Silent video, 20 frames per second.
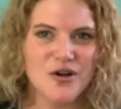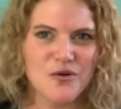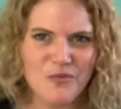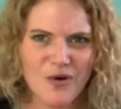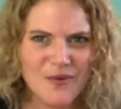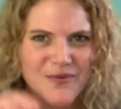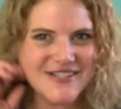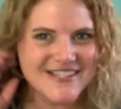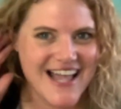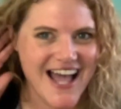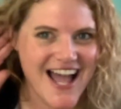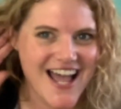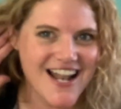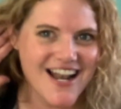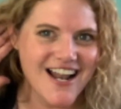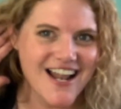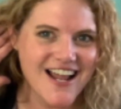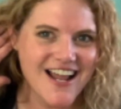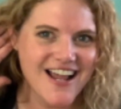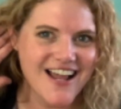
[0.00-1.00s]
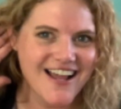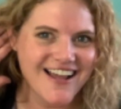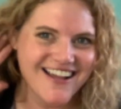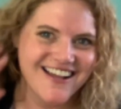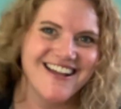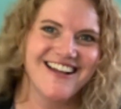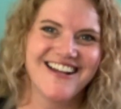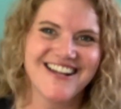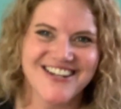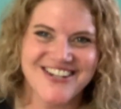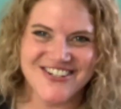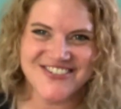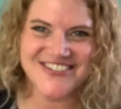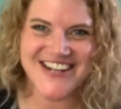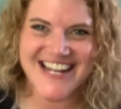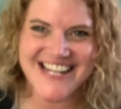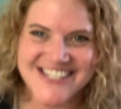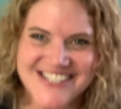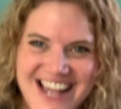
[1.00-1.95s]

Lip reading: What was that? Great